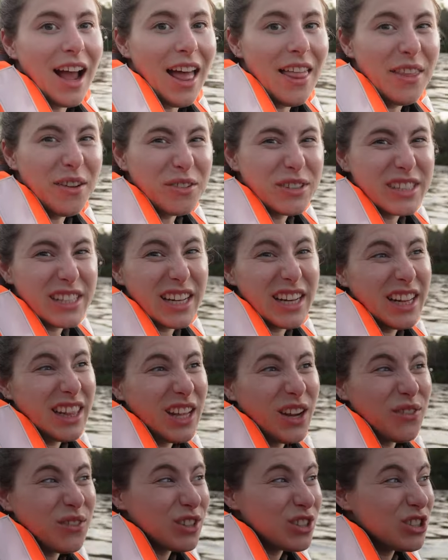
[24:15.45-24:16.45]
And they were sitting
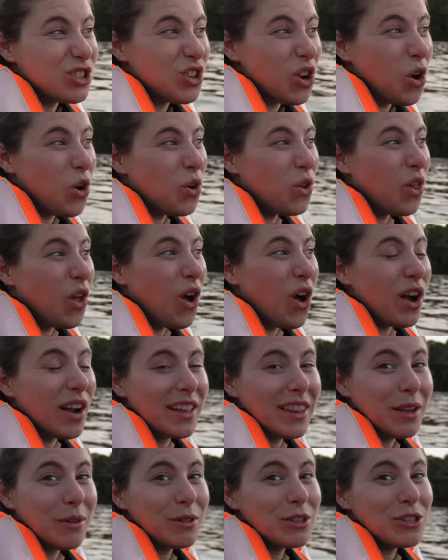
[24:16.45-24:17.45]
there for so long
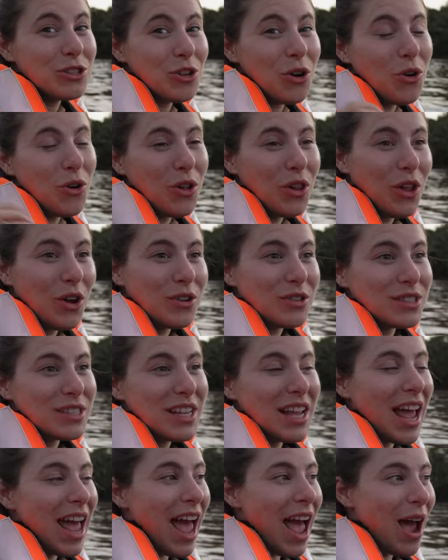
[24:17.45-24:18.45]
and they were so close.
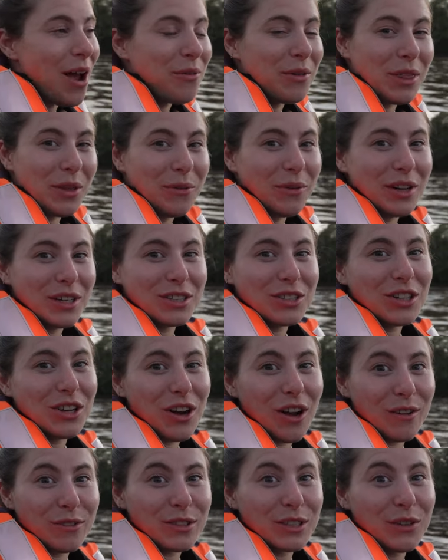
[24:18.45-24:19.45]
And when the one took
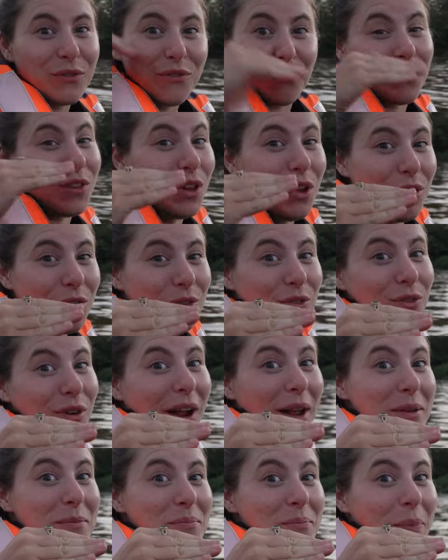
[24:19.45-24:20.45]
off, she flew
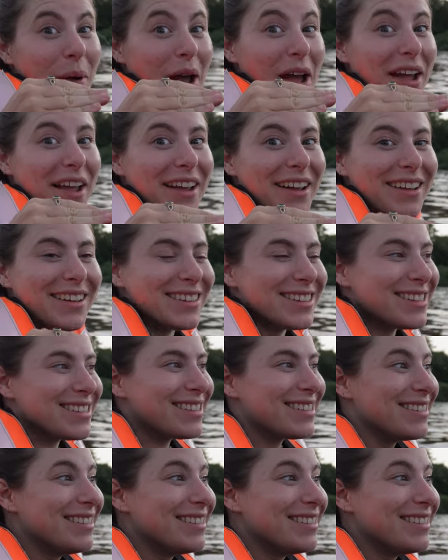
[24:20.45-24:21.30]
right by us